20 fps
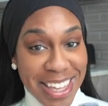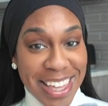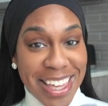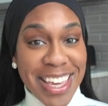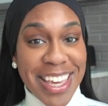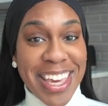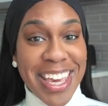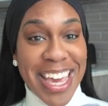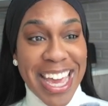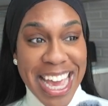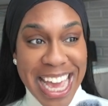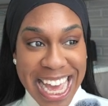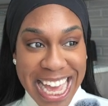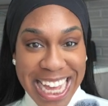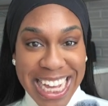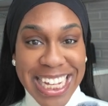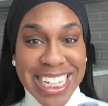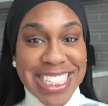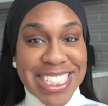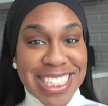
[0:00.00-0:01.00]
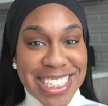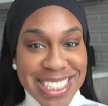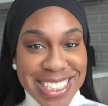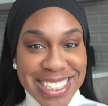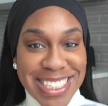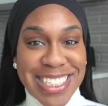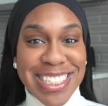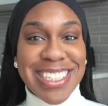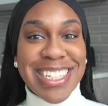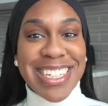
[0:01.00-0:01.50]
yeah,
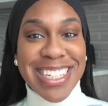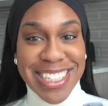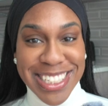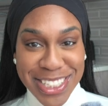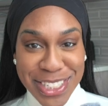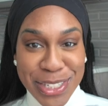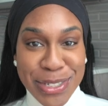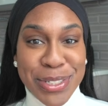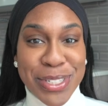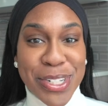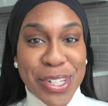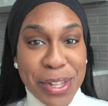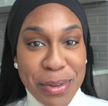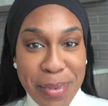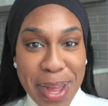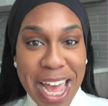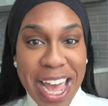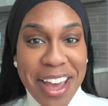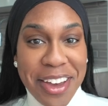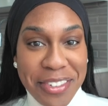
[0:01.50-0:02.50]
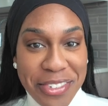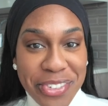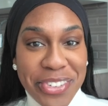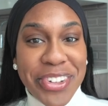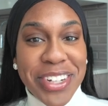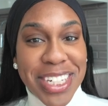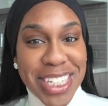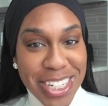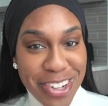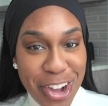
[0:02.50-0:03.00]
you do the math
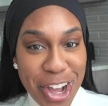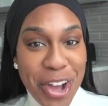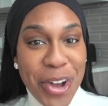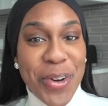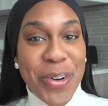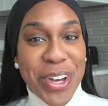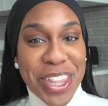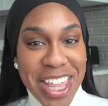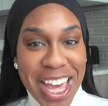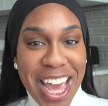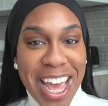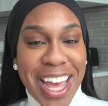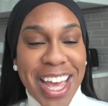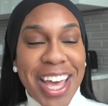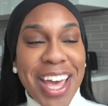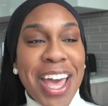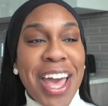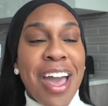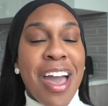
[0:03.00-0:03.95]
on that.